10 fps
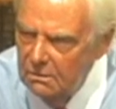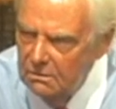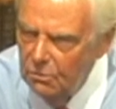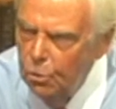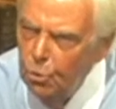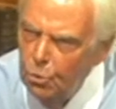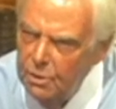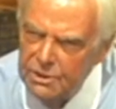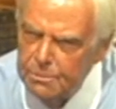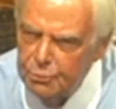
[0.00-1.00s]
who
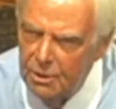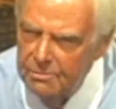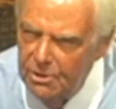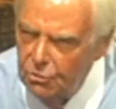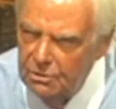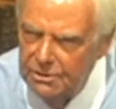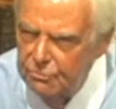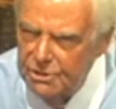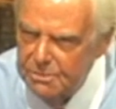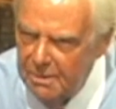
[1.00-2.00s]
is primarily
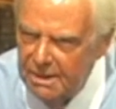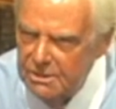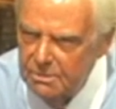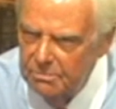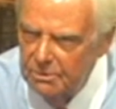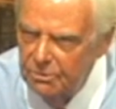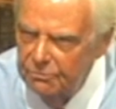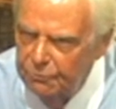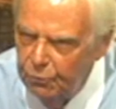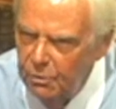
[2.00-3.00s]
responsible
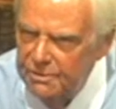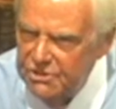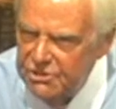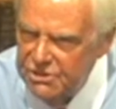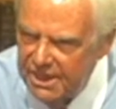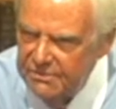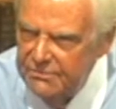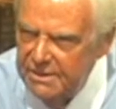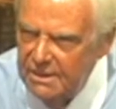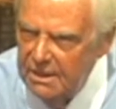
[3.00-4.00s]
for the
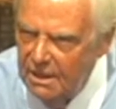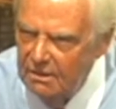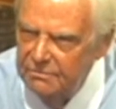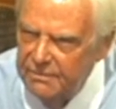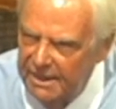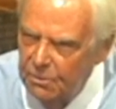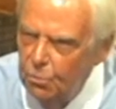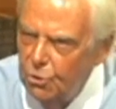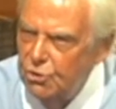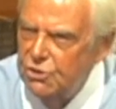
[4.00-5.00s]
safety of a
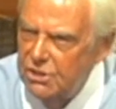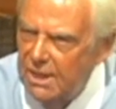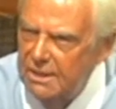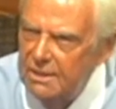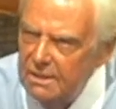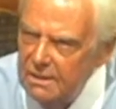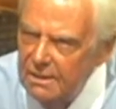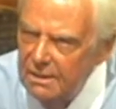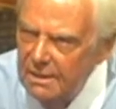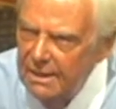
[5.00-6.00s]
work site
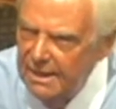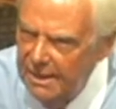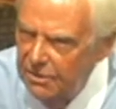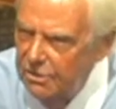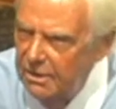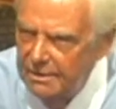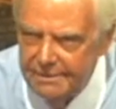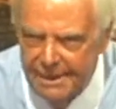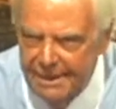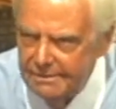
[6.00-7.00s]
area
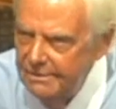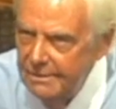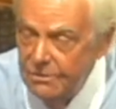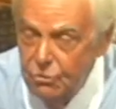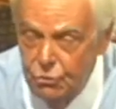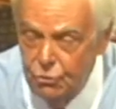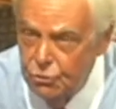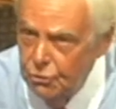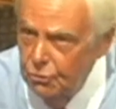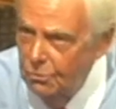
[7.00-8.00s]
that
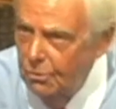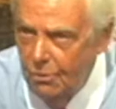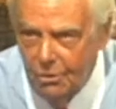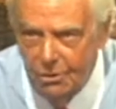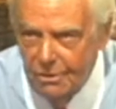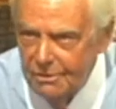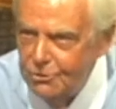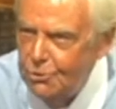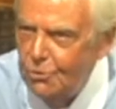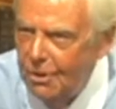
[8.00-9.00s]
2 or
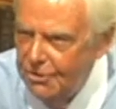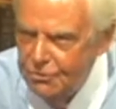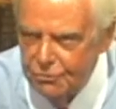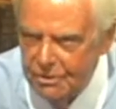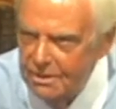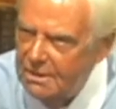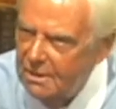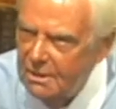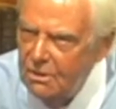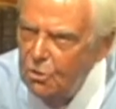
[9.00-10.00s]

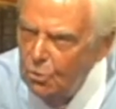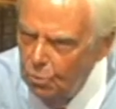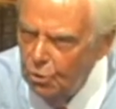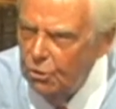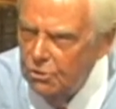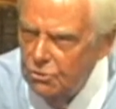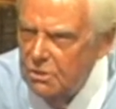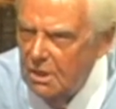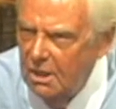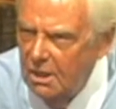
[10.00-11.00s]
200
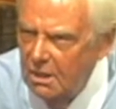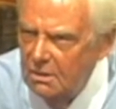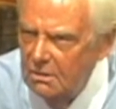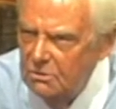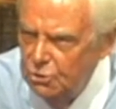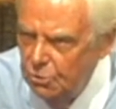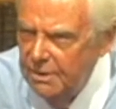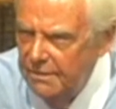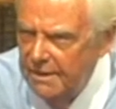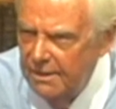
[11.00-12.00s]
workers are
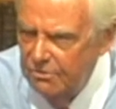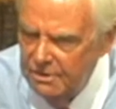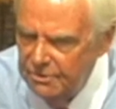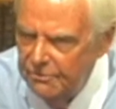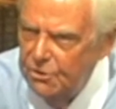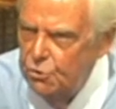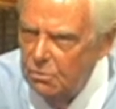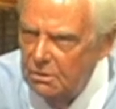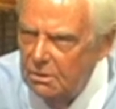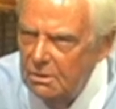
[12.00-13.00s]
doing their
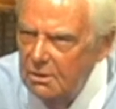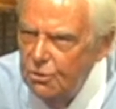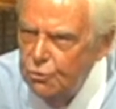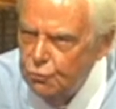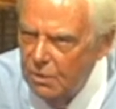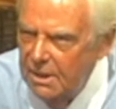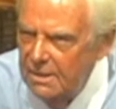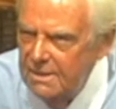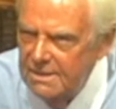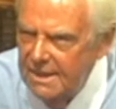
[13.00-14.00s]
individual
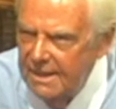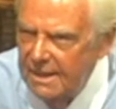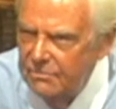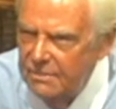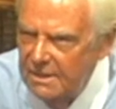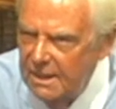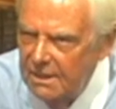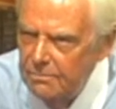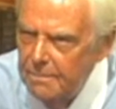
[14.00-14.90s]
trades day after day?